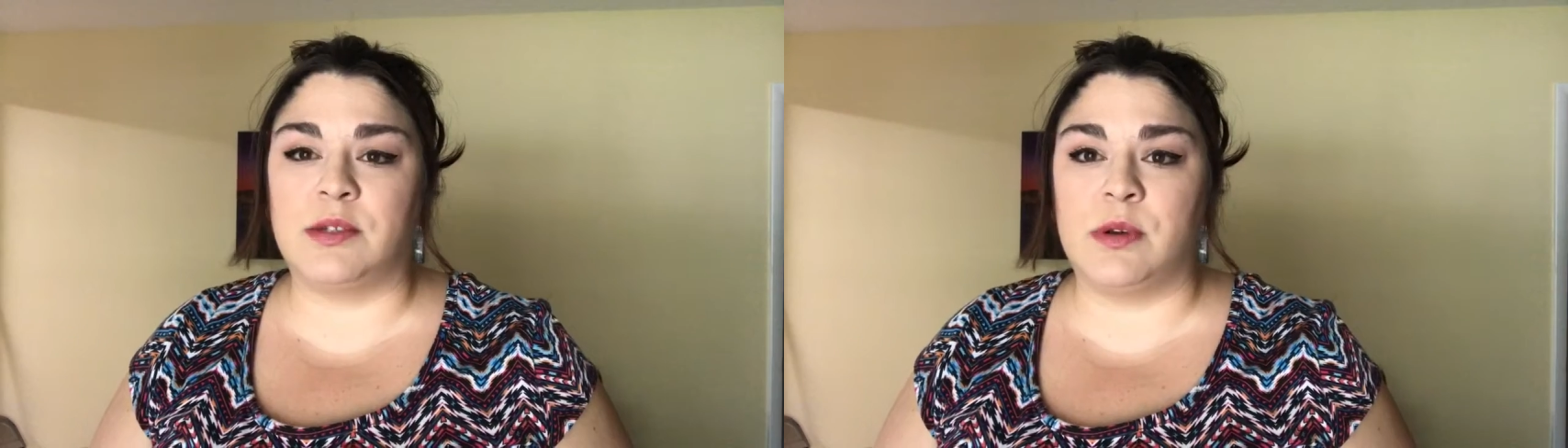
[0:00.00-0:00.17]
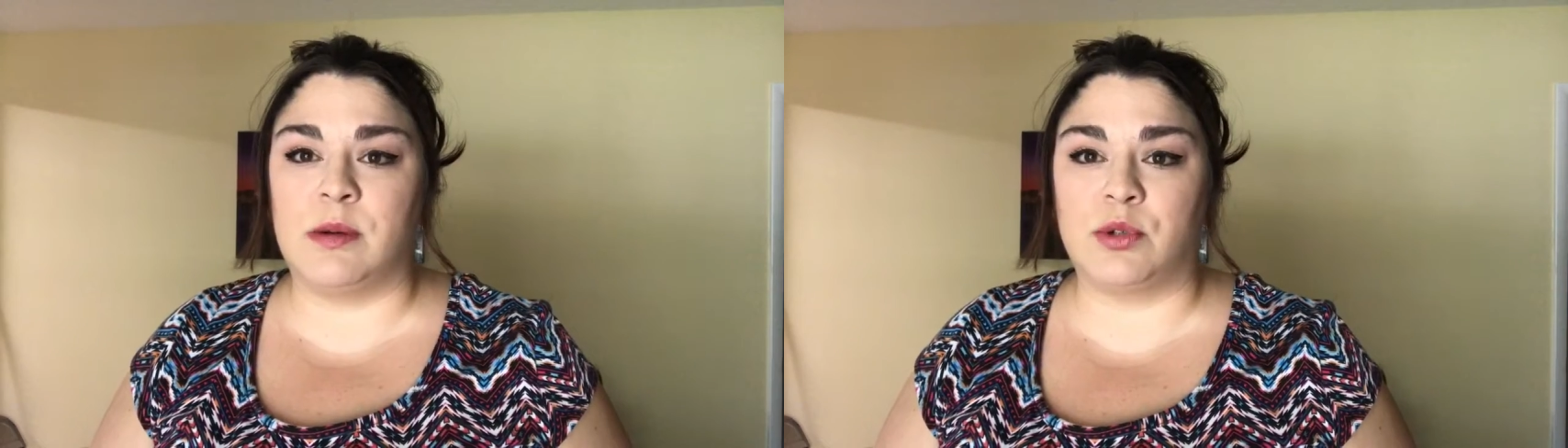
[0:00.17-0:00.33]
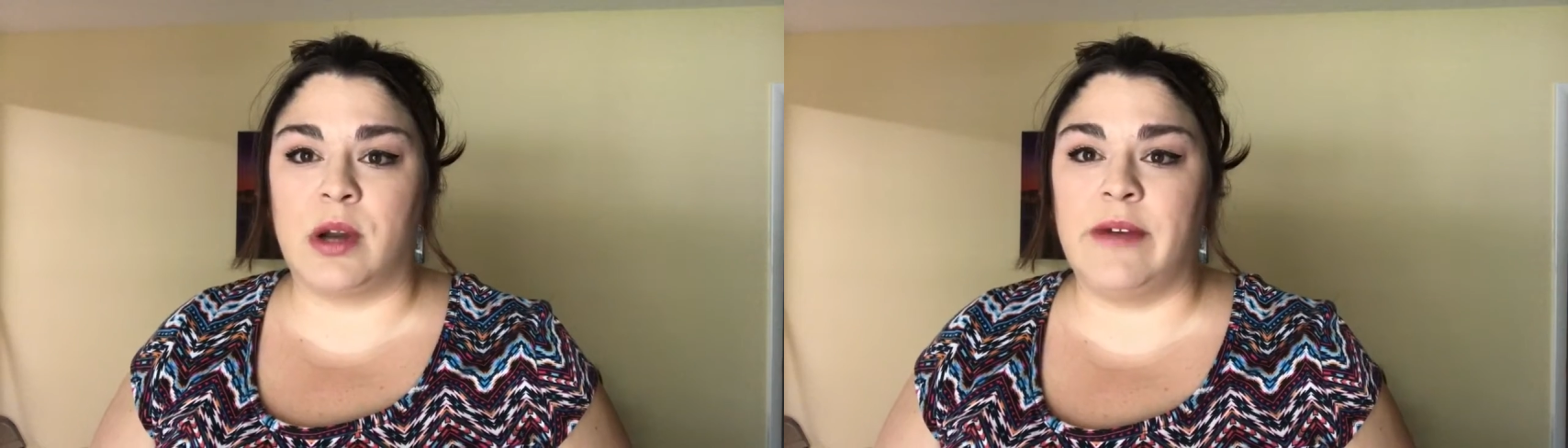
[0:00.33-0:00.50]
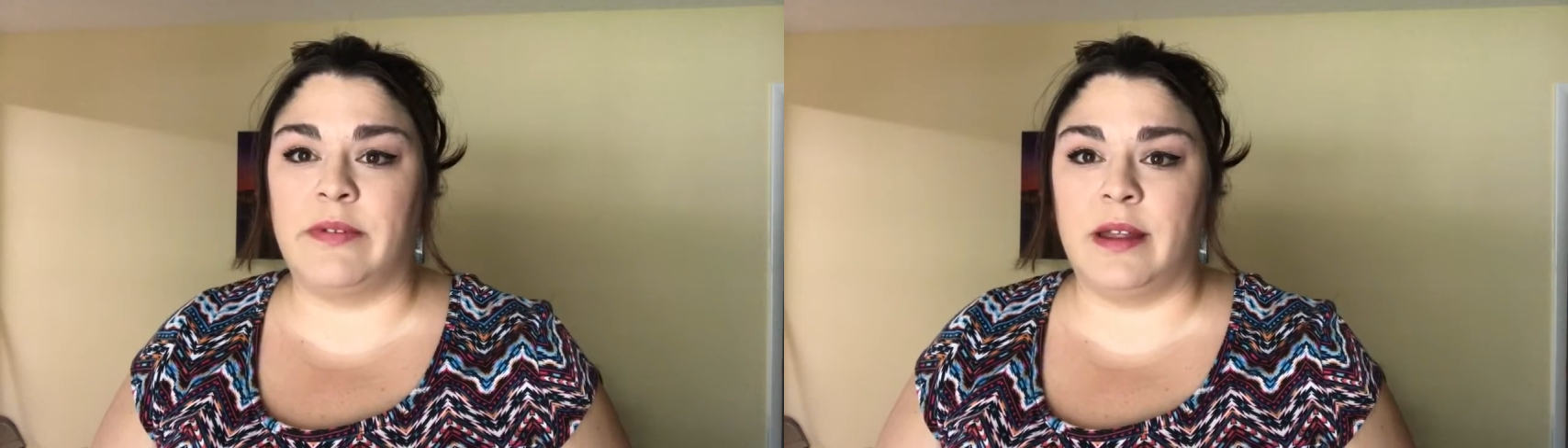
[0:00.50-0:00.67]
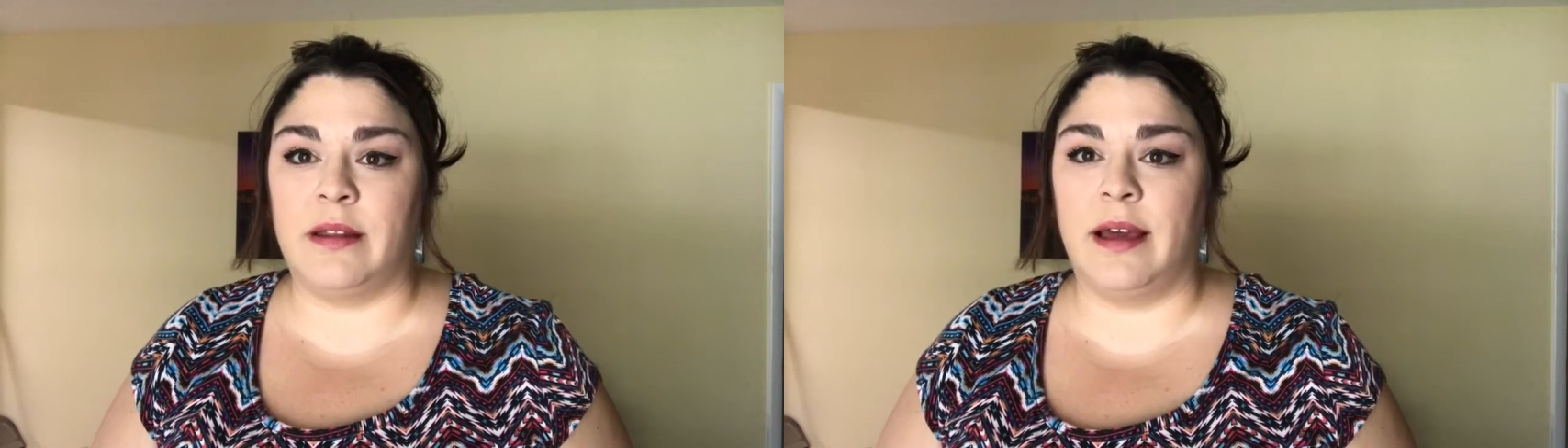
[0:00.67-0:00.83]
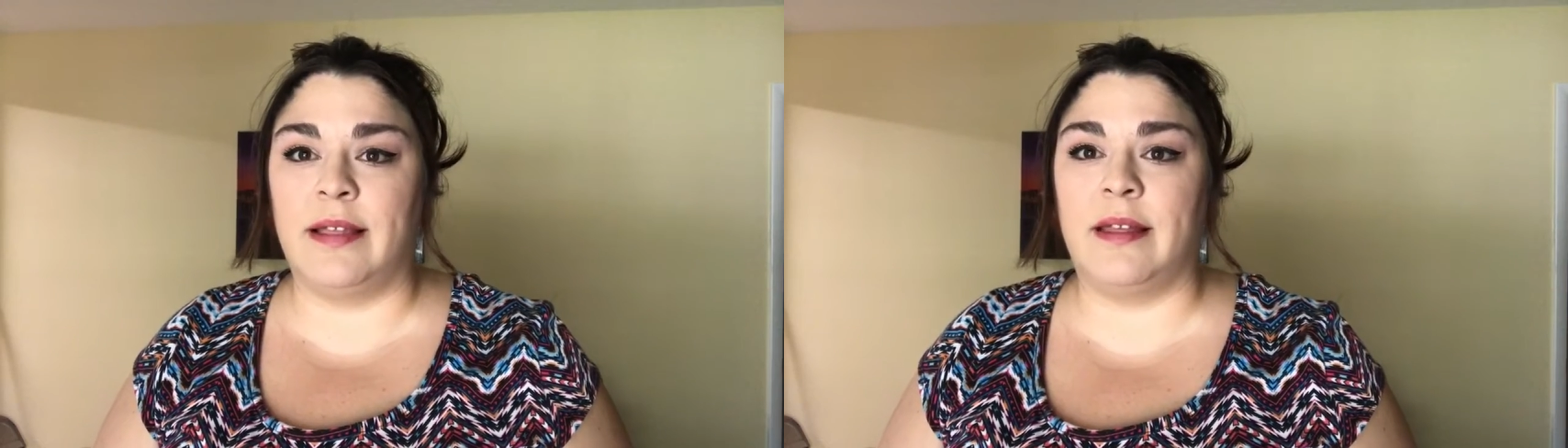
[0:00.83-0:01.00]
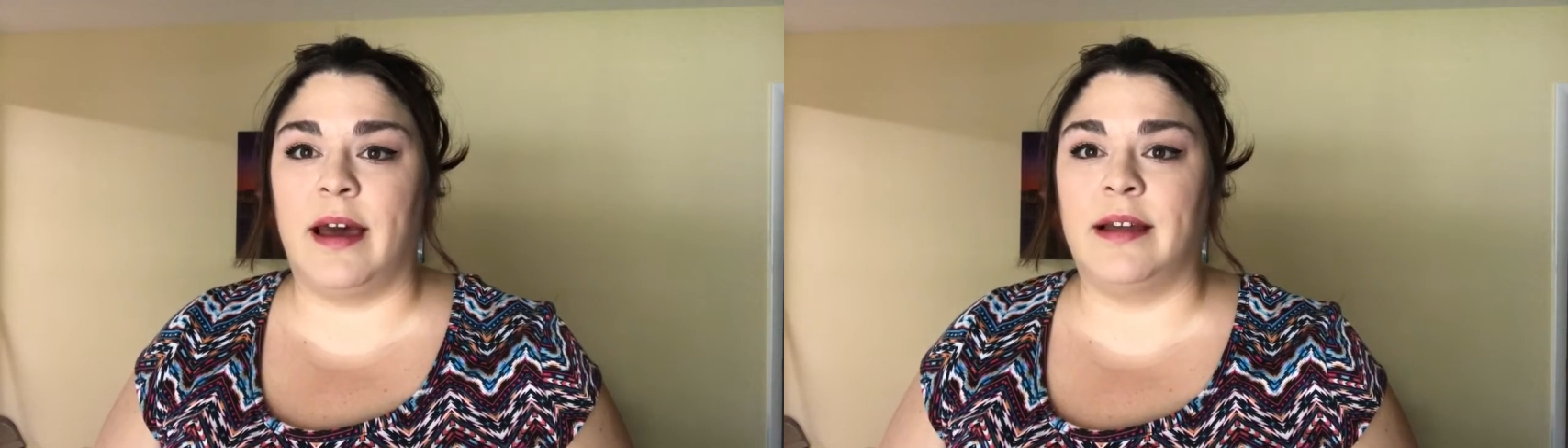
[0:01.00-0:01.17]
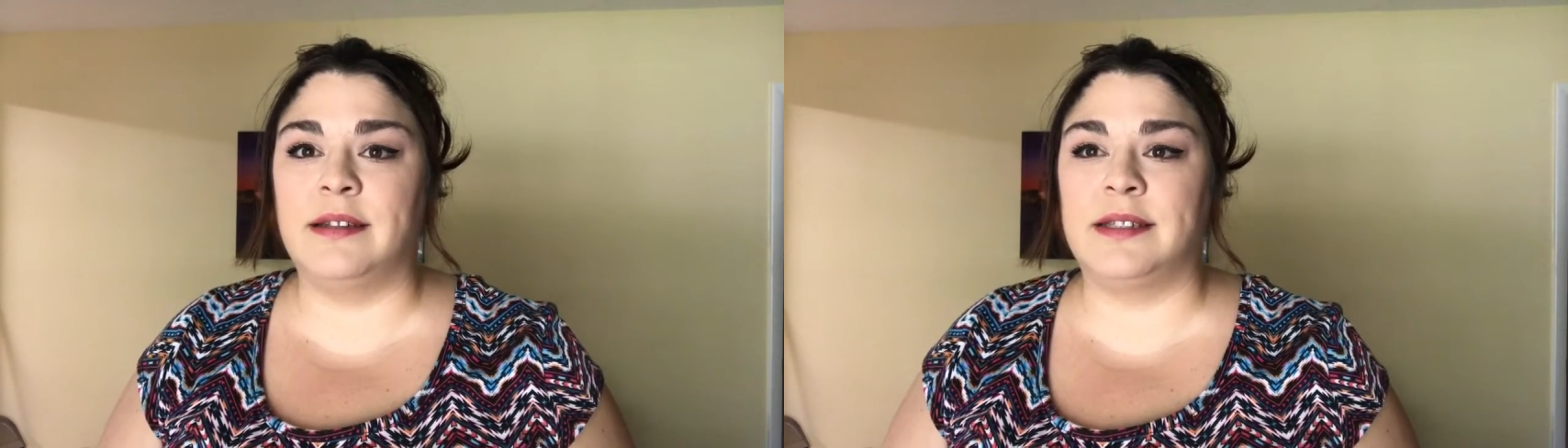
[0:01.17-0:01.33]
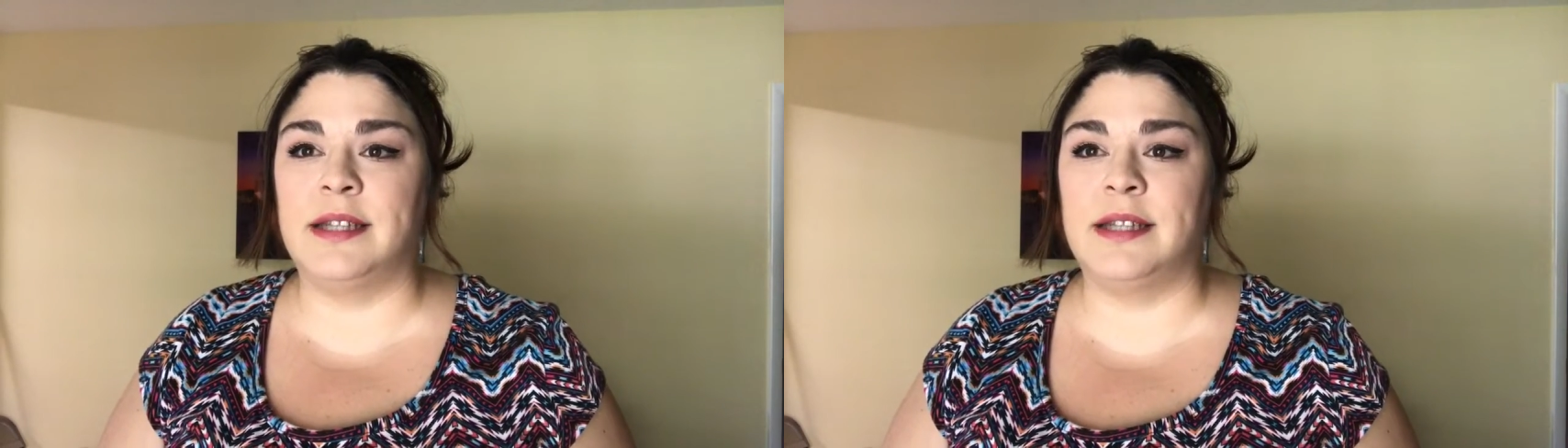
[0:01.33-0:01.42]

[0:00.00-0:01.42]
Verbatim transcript: when I'm traveling like that.